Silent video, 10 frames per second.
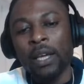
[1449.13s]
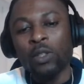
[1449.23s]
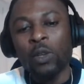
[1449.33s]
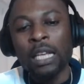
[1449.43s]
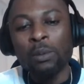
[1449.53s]

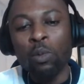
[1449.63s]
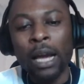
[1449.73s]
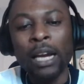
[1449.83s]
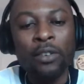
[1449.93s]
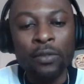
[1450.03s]
So that's more
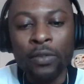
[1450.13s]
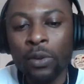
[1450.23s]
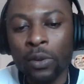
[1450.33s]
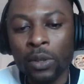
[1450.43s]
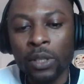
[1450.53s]
like a
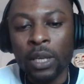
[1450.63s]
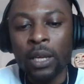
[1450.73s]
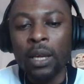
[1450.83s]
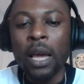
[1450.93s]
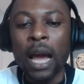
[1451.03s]
review. You
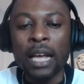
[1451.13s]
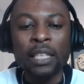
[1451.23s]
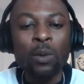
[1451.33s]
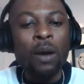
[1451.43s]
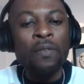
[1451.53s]
see, I
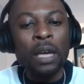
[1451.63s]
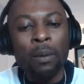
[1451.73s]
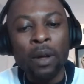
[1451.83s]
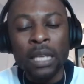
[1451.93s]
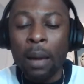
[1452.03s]
say what I think
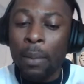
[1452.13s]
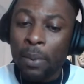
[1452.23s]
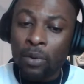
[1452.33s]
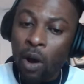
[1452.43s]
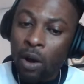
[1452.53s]
about it. I may be
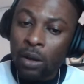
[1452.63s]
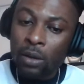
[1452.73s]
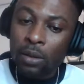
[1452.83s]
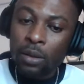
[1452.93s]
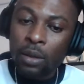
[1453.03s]
wrong,
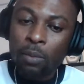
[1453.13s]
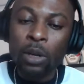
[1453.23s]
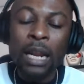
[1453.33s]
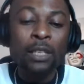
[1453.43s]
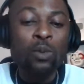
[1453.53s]
but
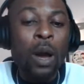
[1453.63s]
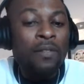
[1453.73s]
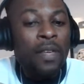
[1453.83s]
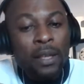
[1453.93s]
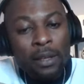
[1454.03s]
that is what I
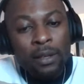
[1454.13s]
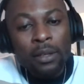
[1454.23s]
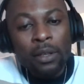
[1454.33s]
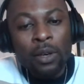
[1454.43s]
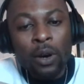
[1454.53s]
think,
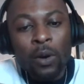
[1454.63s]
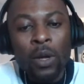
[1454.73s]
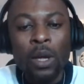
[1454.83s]
you know.